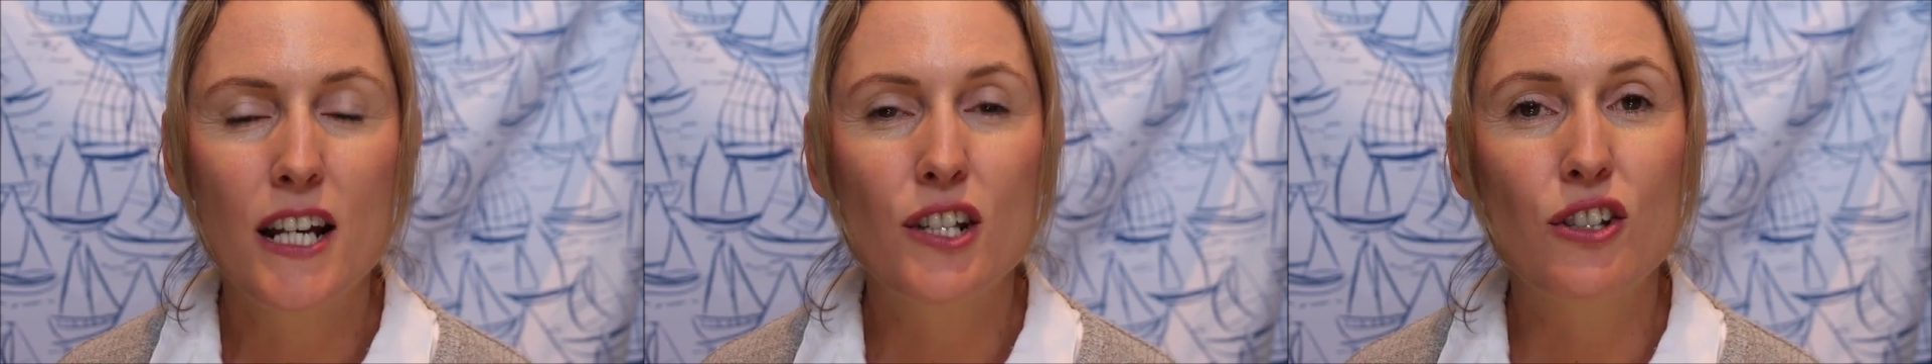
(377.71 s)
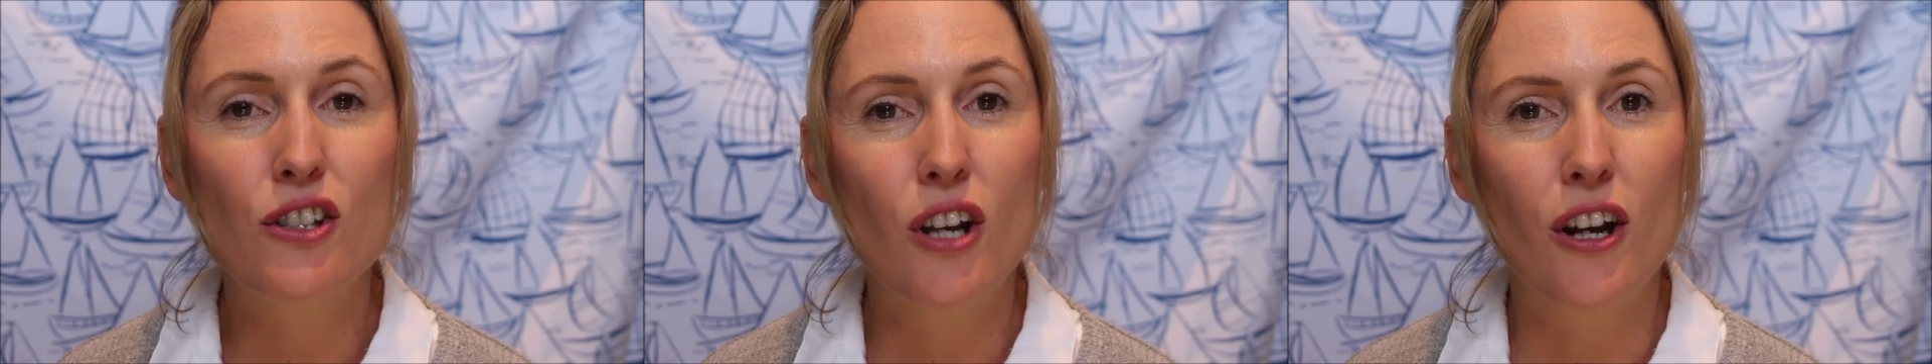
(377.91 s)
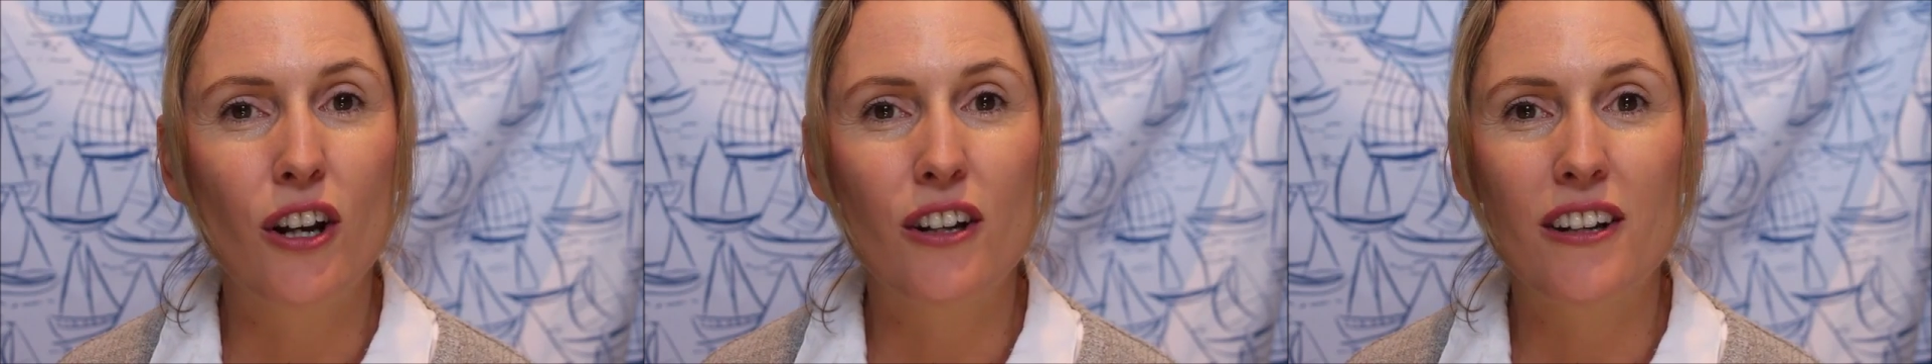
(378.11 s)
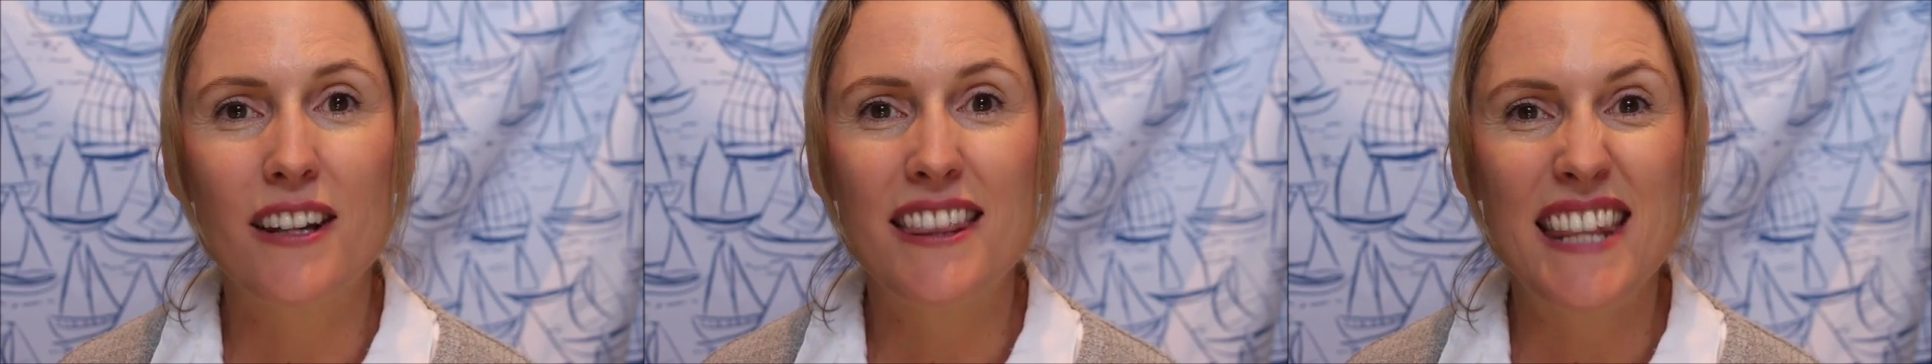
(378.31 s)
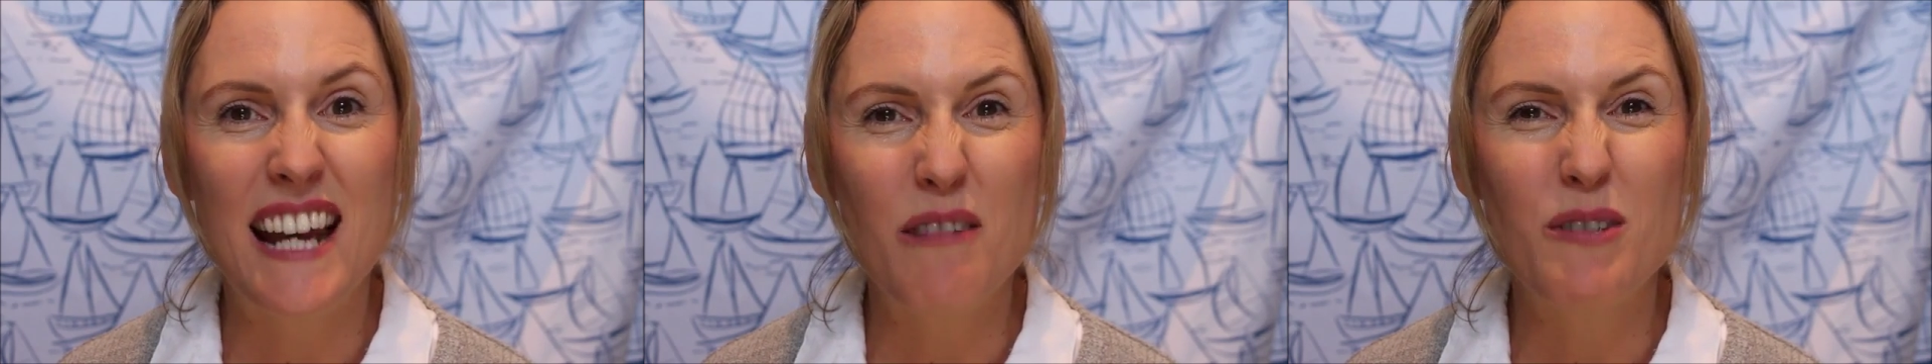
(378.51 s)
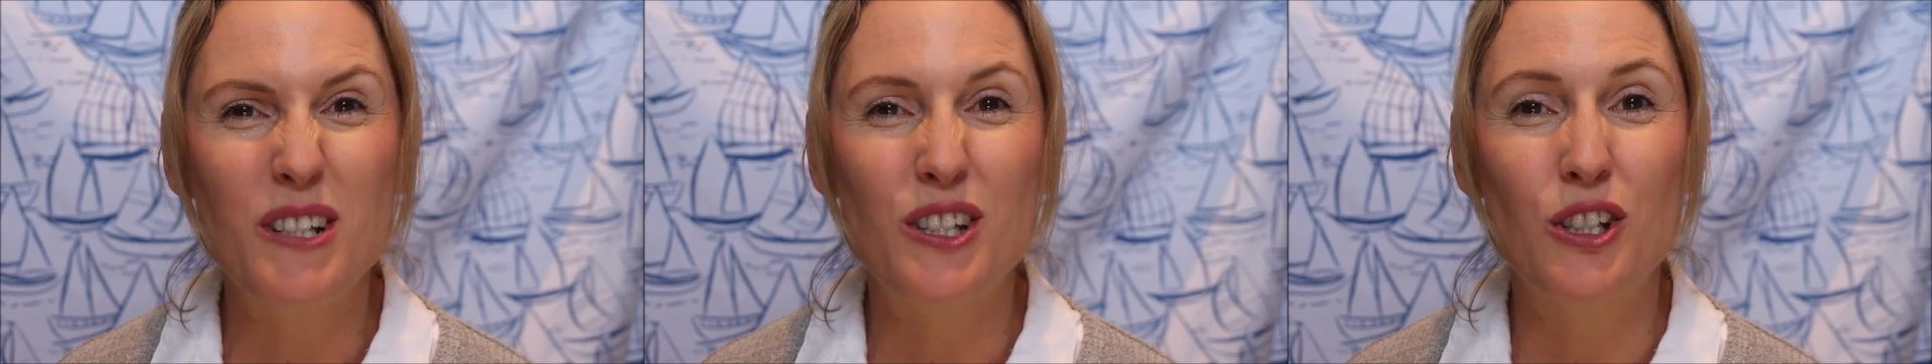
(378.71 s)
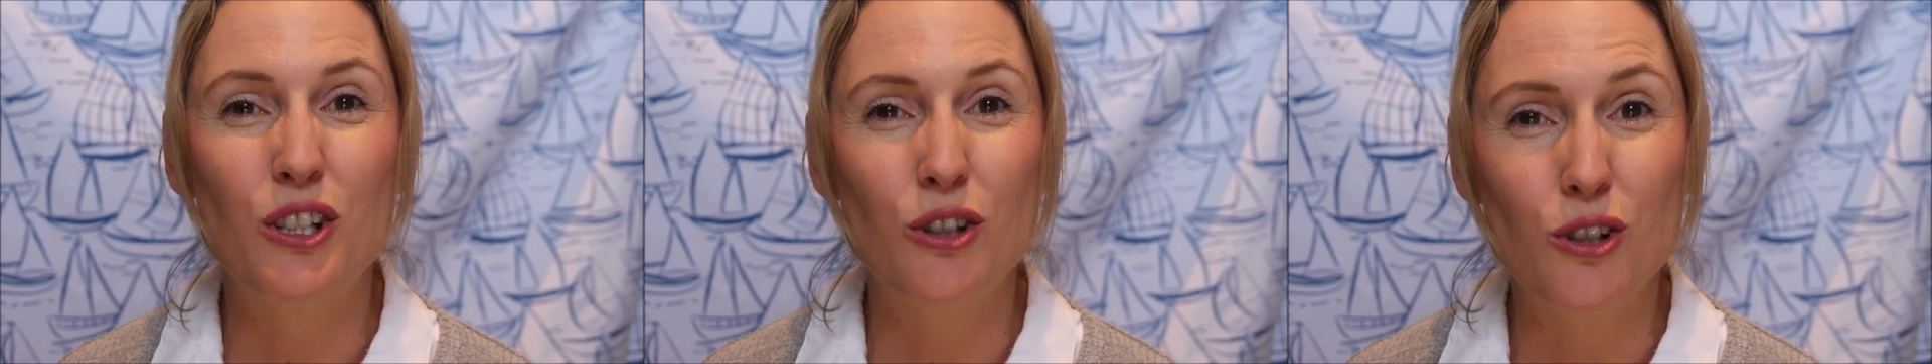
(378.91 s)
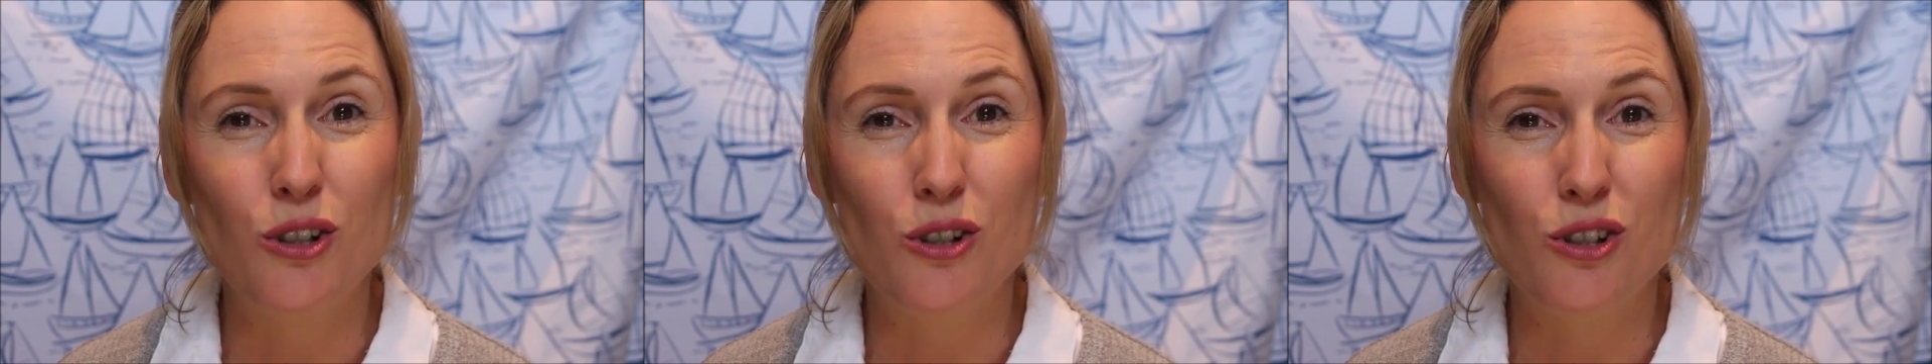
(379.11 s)
So that was
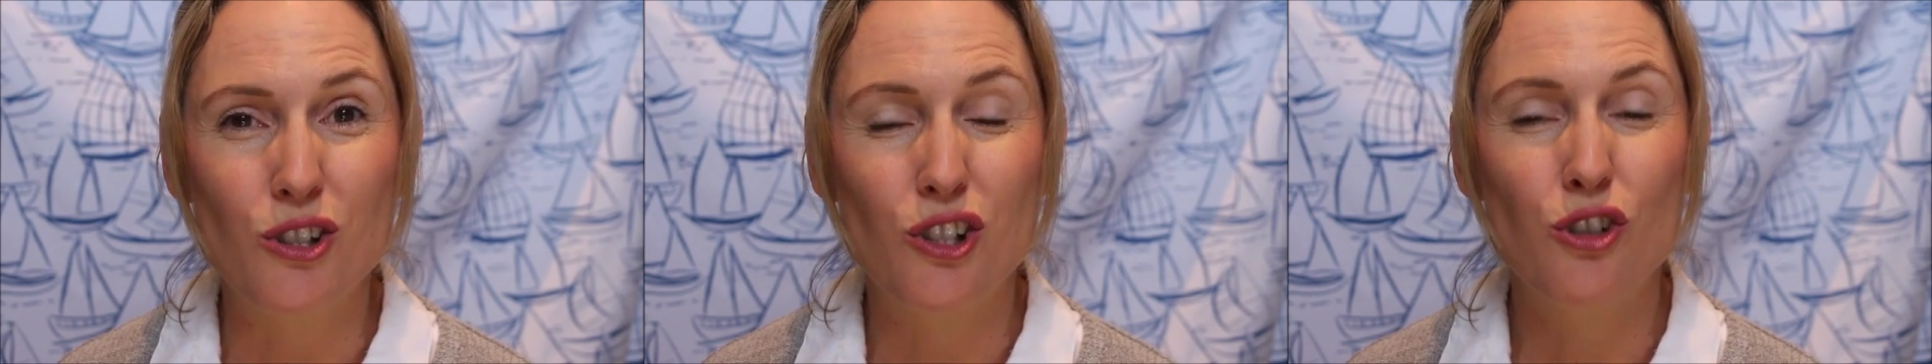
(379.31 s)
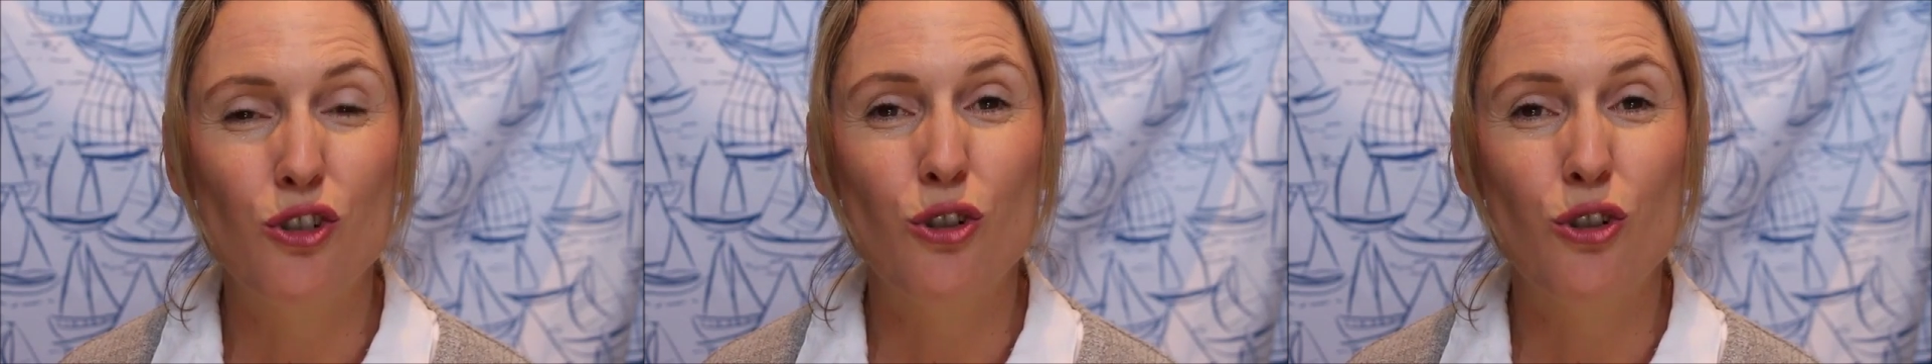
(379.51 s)
huge.